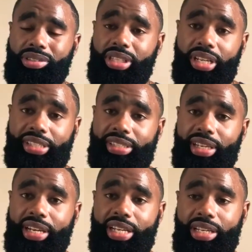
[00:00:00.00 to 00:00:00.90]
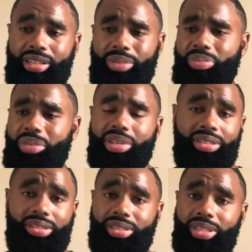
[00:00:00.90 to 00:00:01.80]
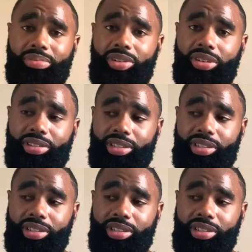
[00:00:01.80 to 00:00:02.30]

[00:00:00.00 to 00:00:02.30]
nice and neat and maybe a little lip gloss.